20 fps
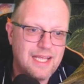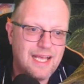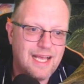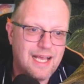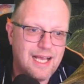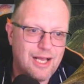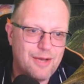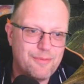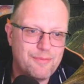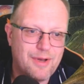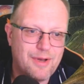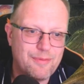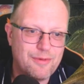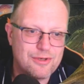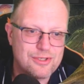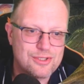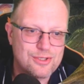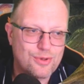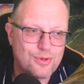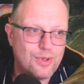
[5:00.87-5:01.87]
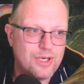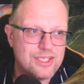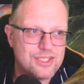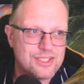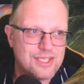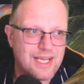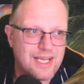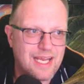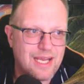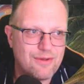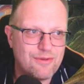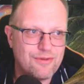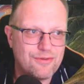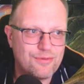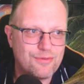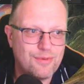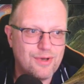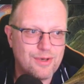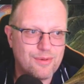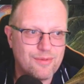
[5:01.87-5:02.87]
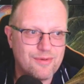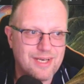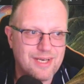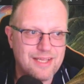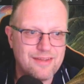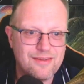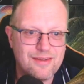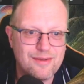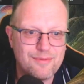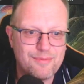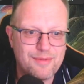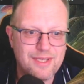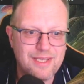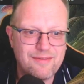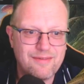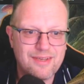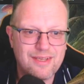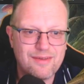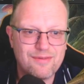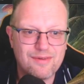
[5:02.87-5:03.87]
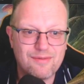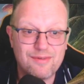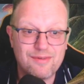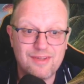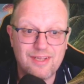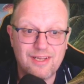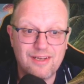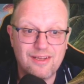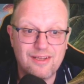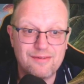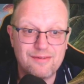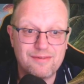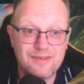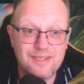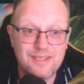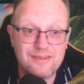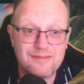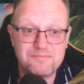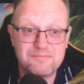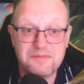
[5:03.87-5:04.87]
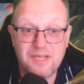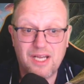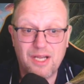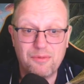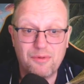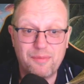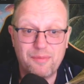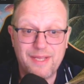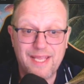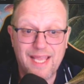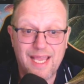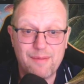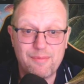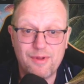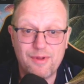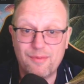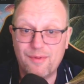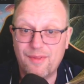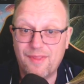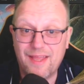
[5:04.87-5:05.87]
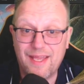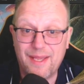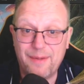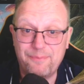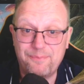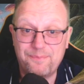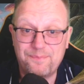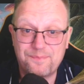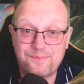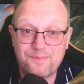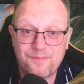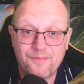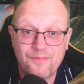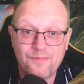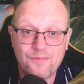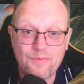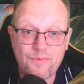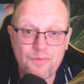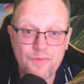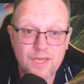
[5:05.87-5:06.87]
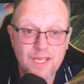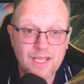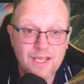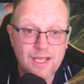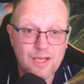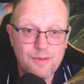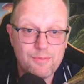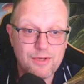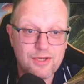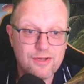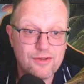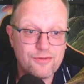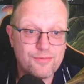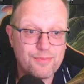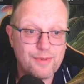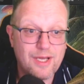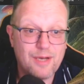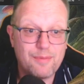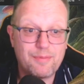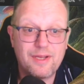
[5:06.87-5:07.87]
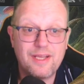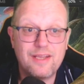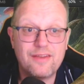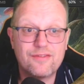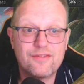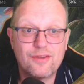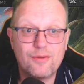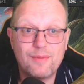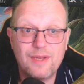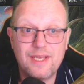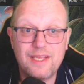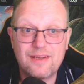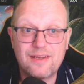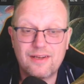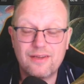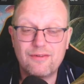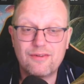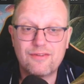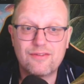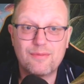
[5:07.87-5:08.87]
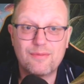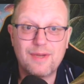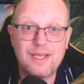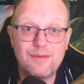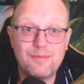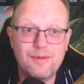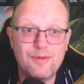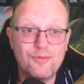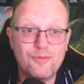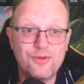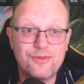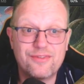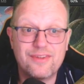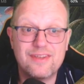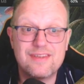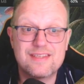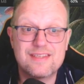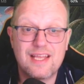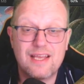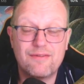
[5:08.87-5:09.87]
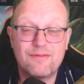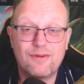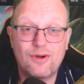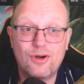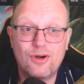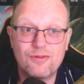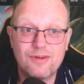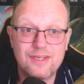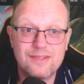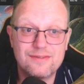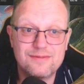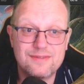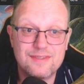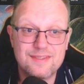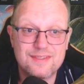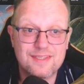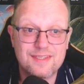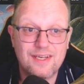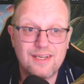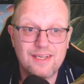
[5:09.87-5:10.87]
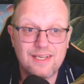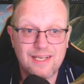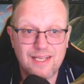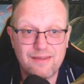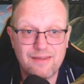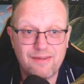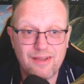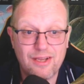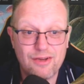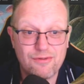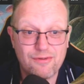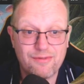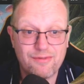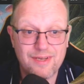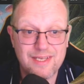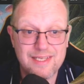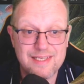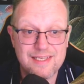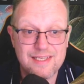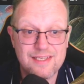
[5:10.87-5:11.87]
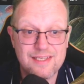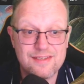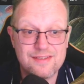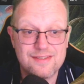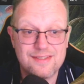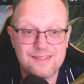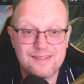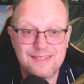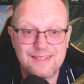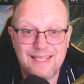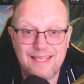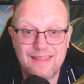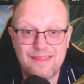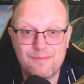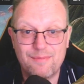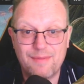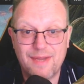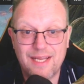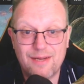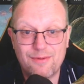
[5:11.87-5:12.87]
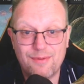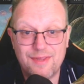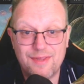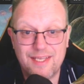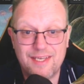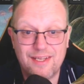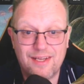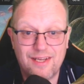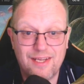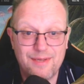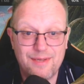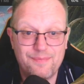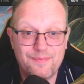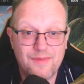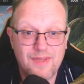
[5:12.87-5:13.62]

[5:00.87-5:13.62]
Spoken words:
I'm not quite sure how this will work with Elenda, but if it gives everything lifelink, I will be happy with that. Because we are playing so many clerics, it made a bit more sense to have Aura, the Skyclave Hierophant here, to get them back when they die.